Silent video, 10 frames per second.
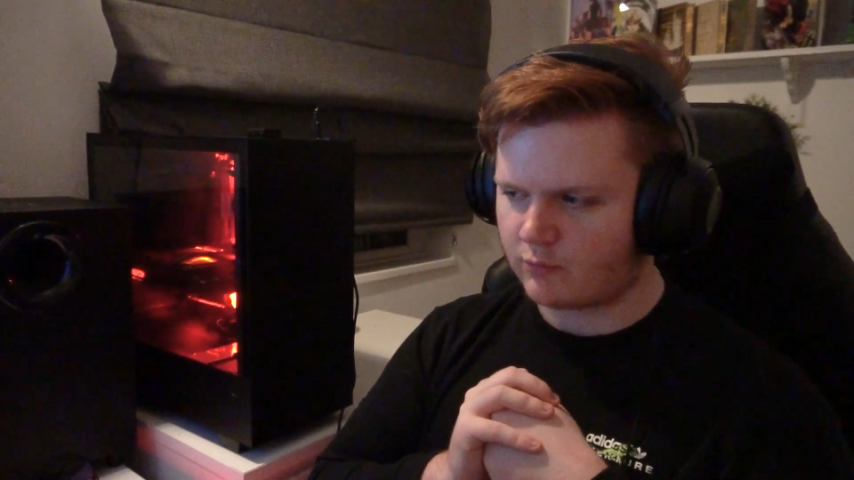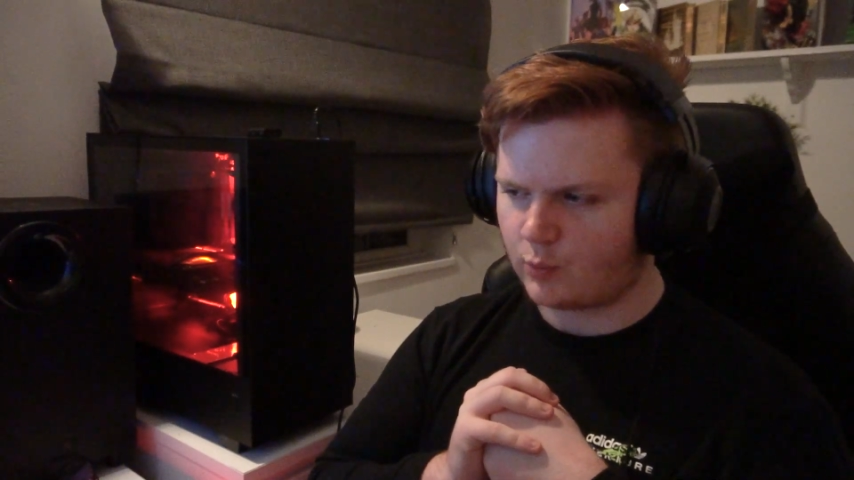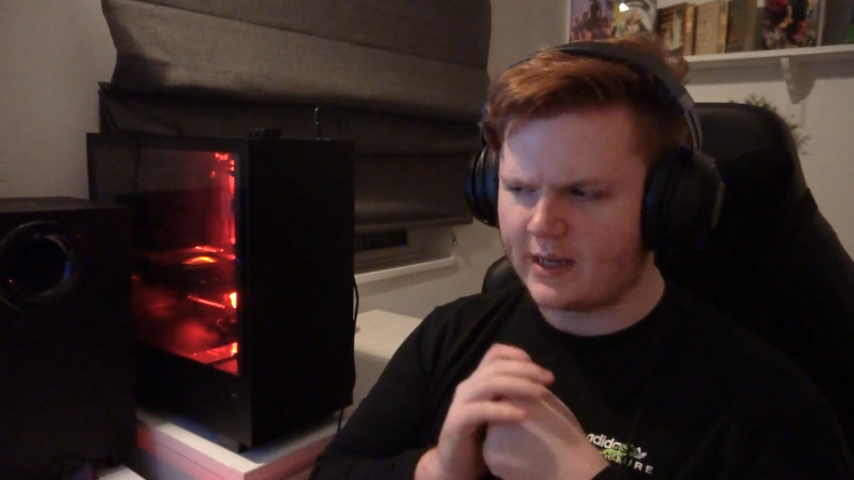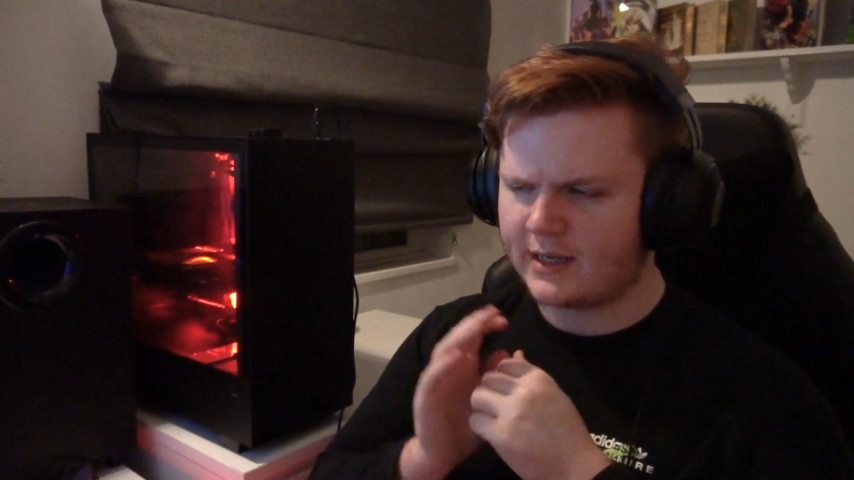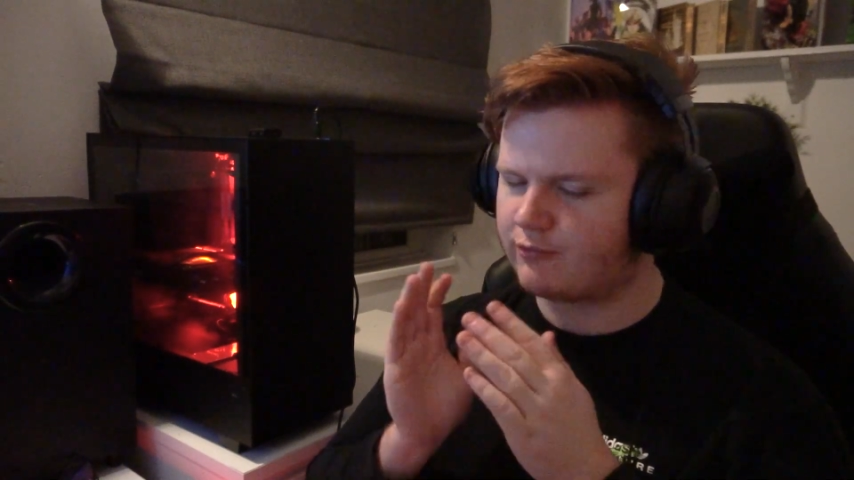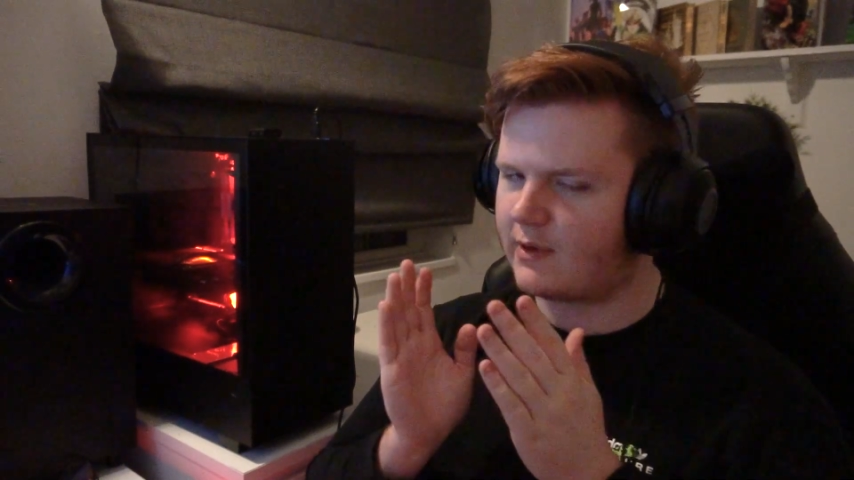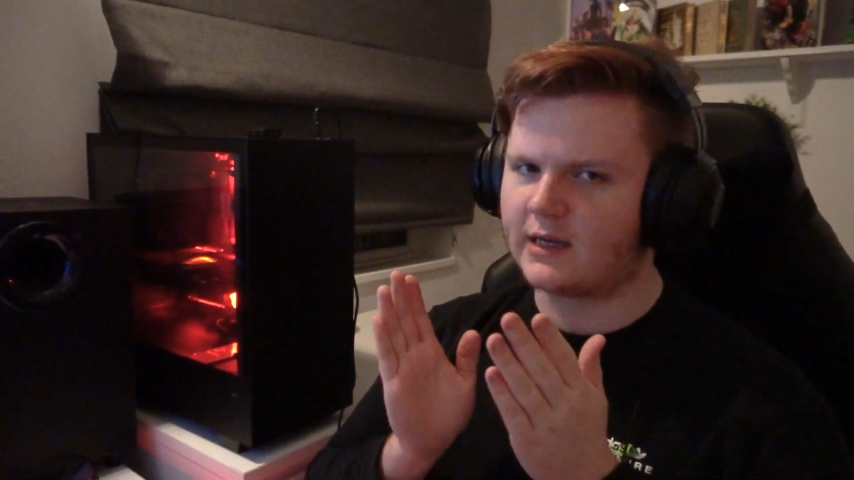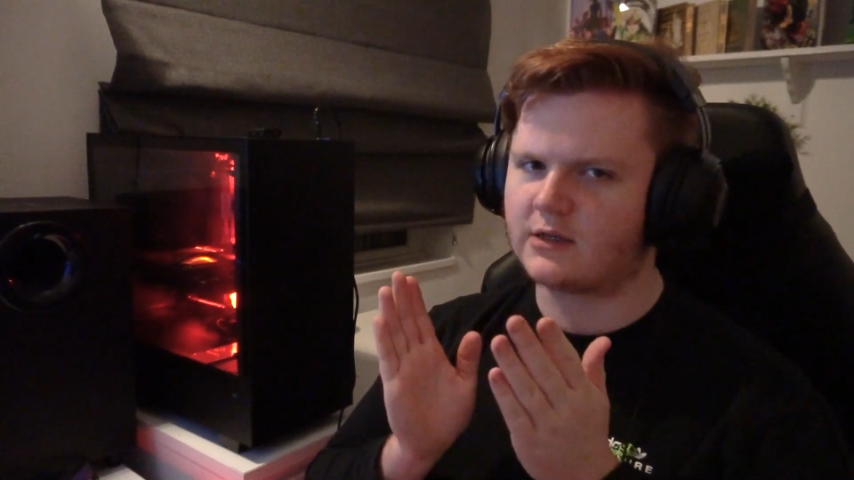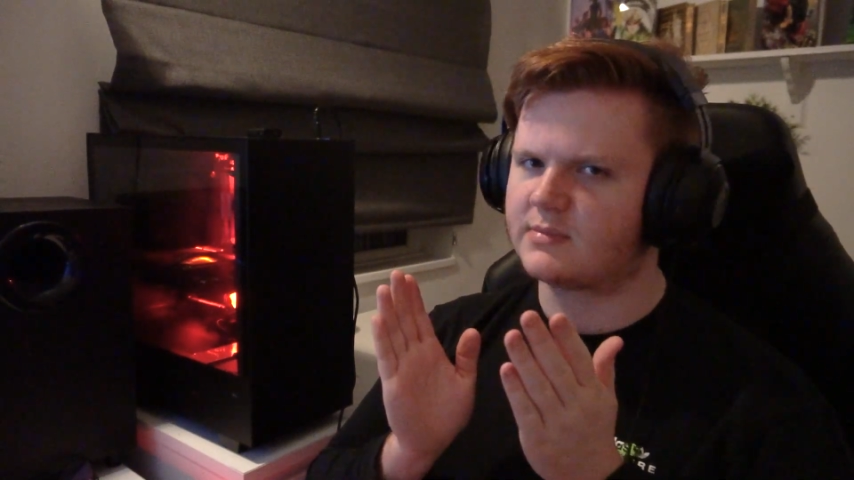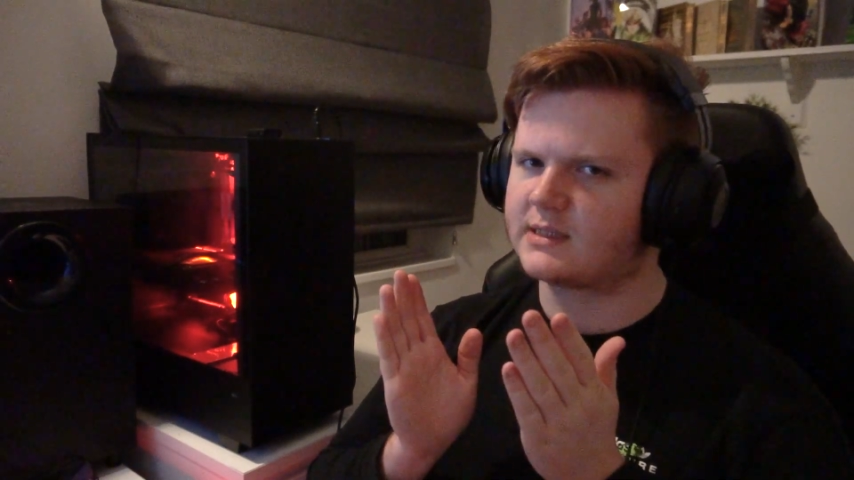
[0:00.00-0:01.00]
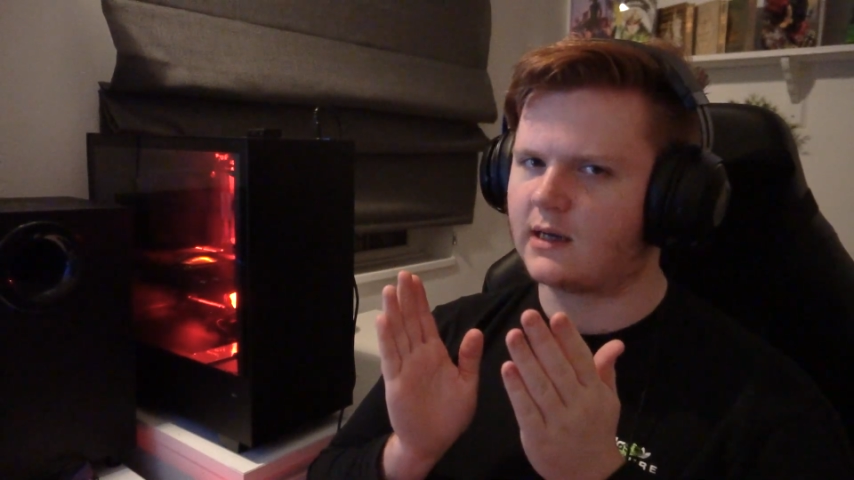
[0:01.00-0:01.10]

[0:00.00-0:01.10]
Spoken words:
weird random